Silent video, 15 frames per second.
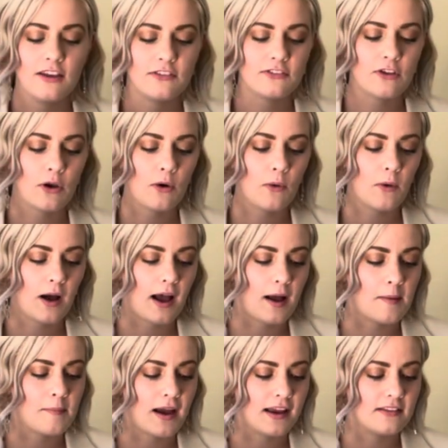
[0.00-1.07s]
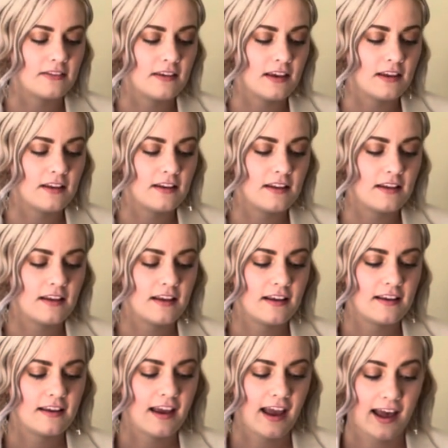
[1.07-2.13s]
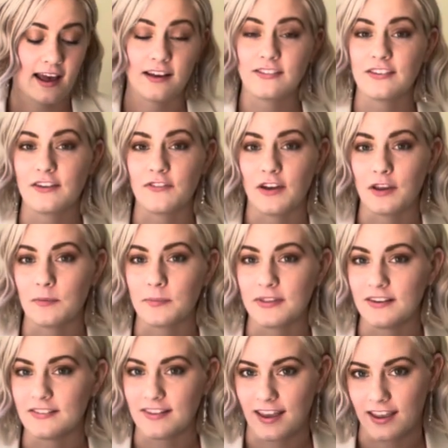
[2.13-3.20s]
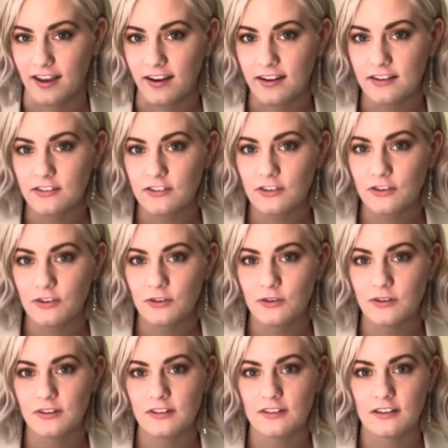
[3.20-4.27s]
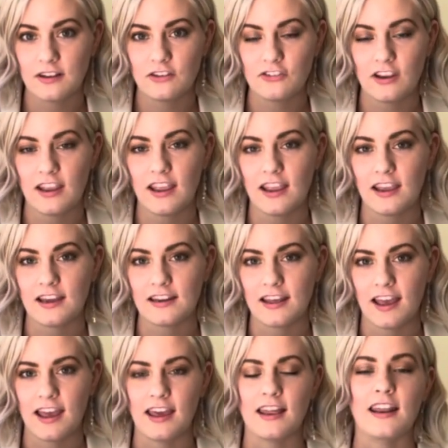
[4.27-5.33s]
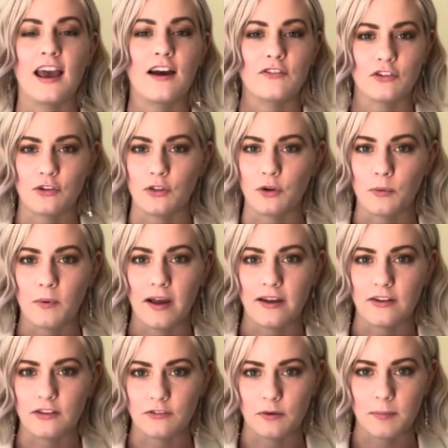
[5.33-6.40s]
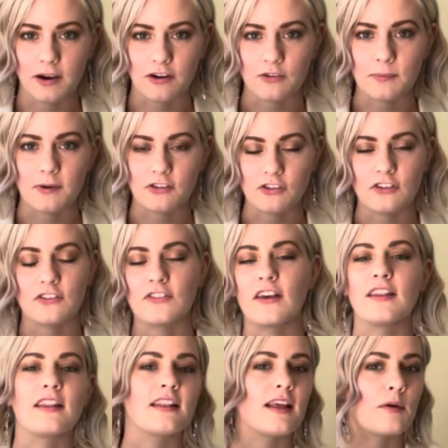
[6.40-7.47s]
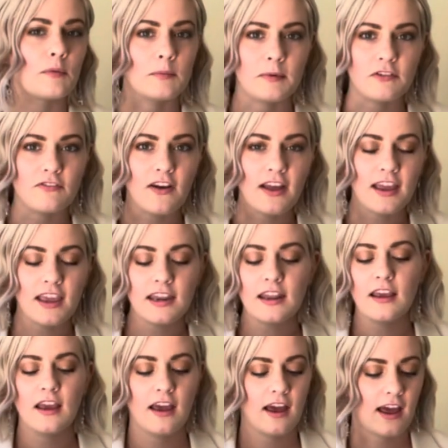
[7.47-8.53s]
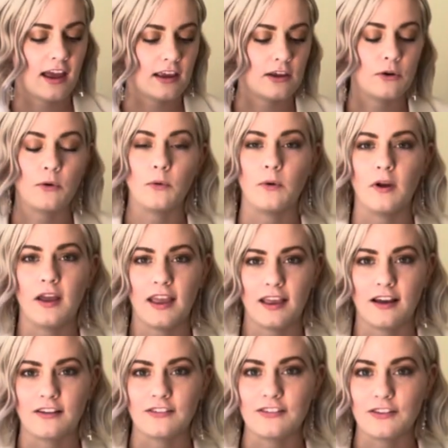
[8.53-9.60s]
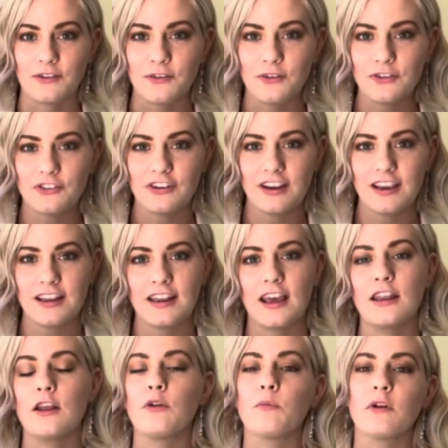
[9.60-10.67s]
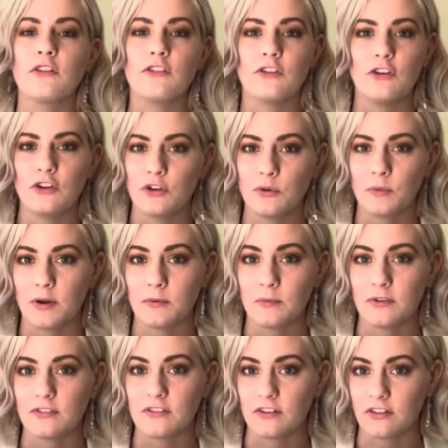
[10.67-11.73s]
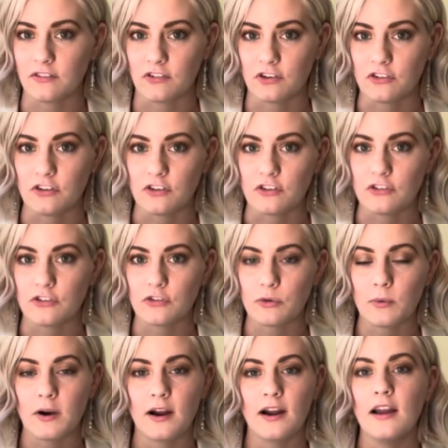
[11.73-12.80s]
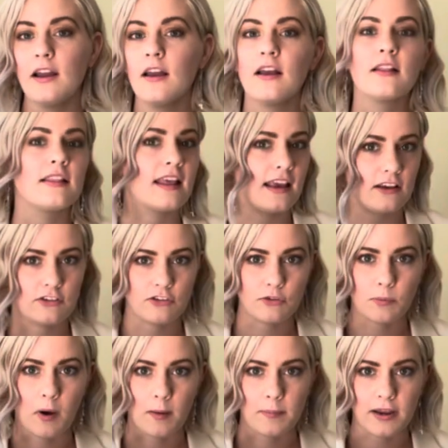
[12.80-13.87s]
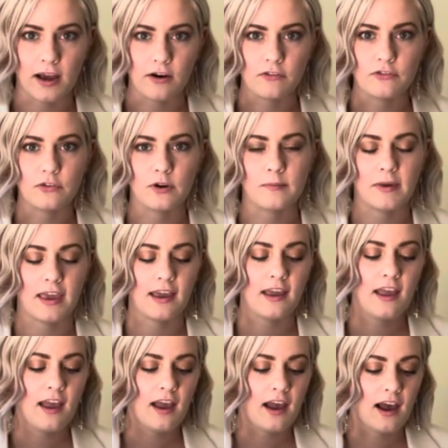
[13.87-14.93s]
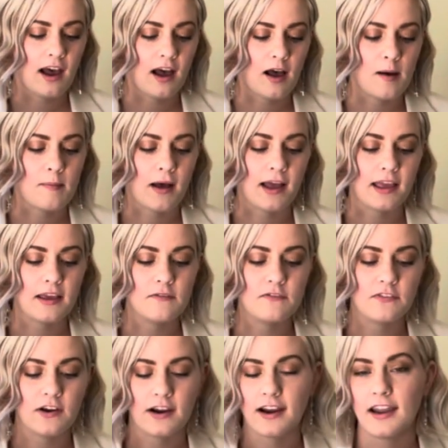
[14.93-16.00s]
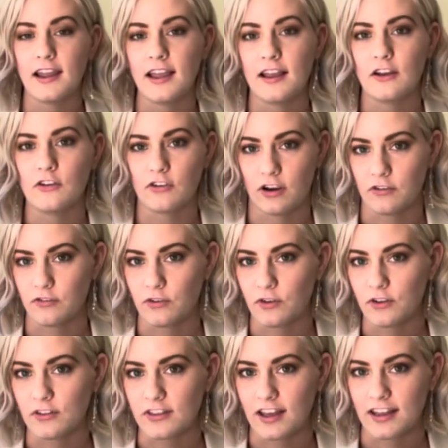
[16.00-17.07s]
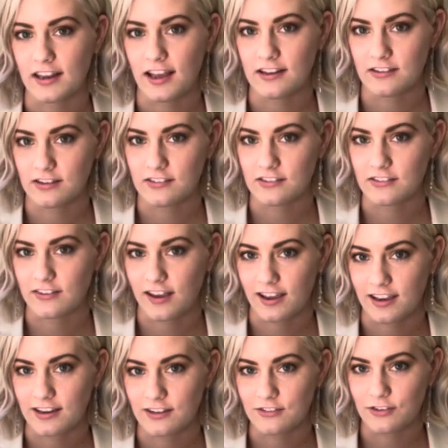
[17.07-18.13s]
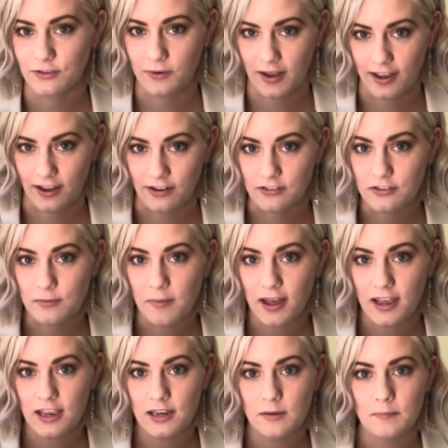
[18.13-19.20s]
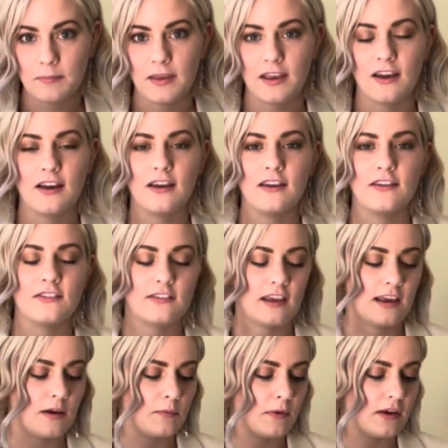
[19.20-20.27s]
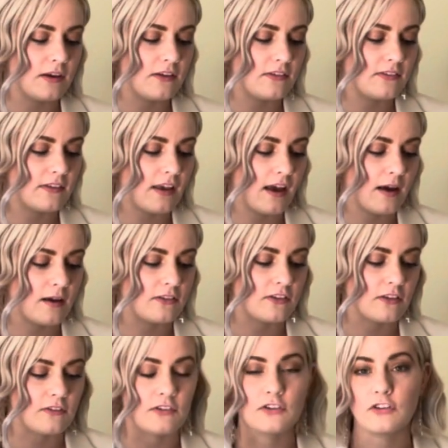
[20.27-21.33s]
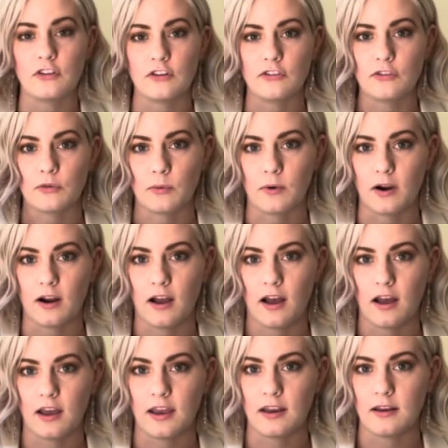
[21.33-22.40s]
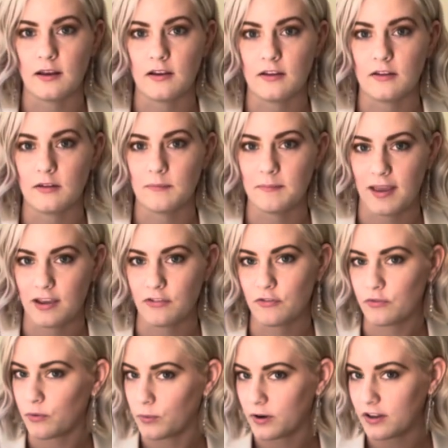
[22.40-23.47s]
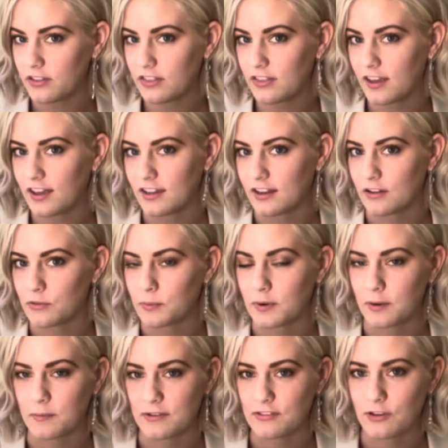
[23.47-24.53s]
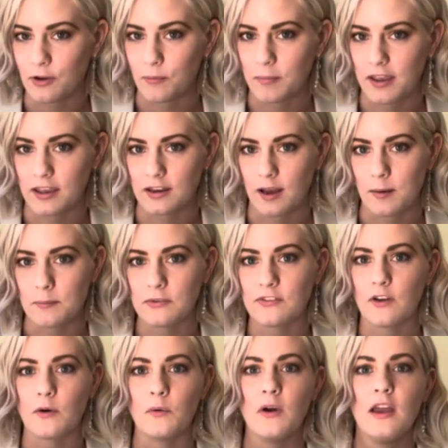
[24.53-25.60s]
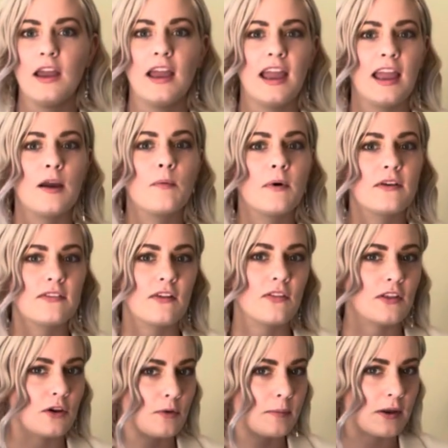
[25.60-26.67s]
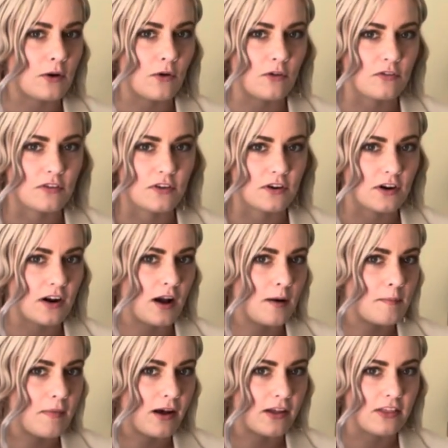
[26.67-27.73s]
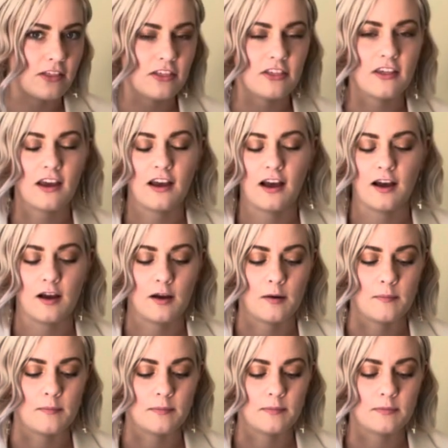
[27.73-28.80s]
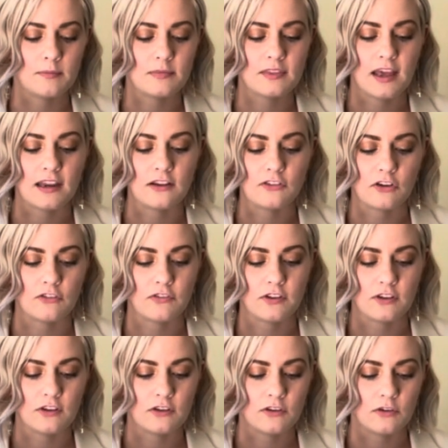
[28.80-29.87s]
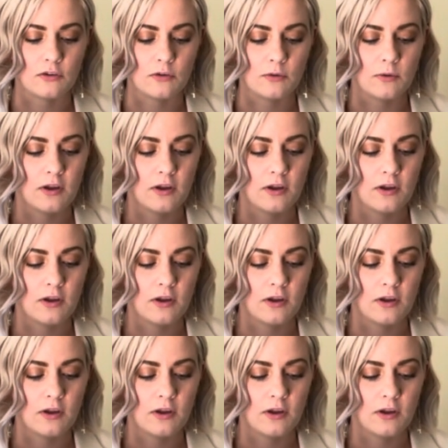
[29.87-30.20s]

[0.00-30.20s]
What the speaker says: So I did ask if I could please hang on to the chain, and after a little while the repair specialist said that that would be fine. I could hang on to the old chain, and then once the new one was delivered to the store, they could just swap it out for me. I am very grateful that I did decide to hang on to mine because it was delivered to the store on May 4th, and that's when I went to go pick it up. So it was a little bit over a month that it took for the new